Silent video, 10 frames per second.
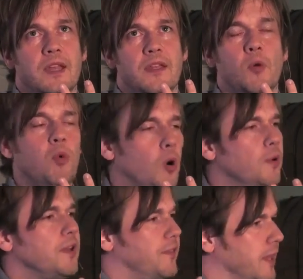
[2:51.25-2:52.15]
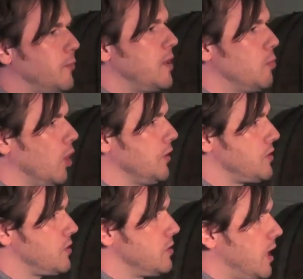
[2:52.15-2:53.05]
what we think we
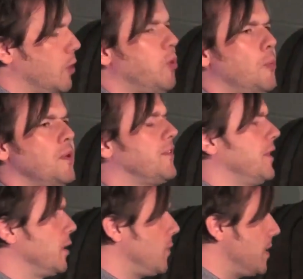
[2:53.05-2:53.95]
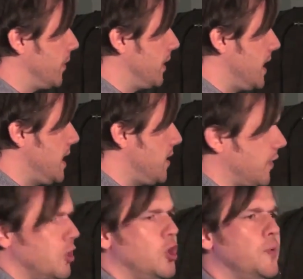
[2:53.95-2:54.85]
want and what we think we believe
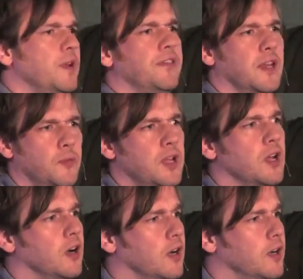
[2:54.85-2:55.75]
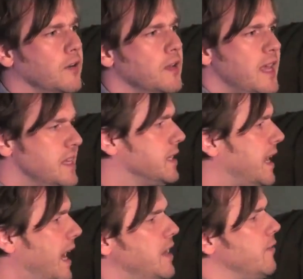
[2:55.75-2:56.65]
and who we think we are is a
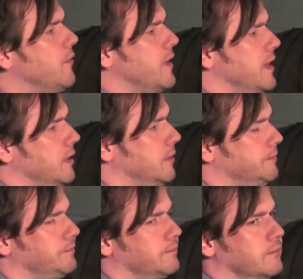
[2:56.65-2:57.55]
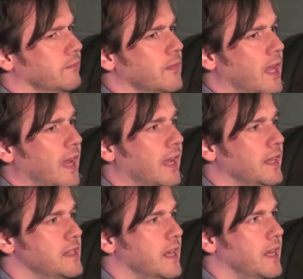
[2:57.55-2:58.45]
kind of veil.
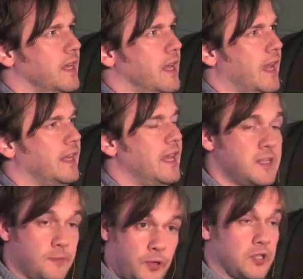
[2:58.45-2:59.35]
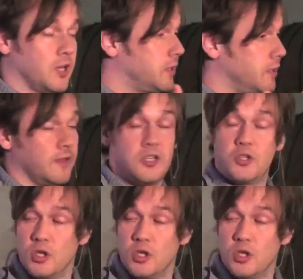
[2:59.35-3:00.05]
And it's productive and it's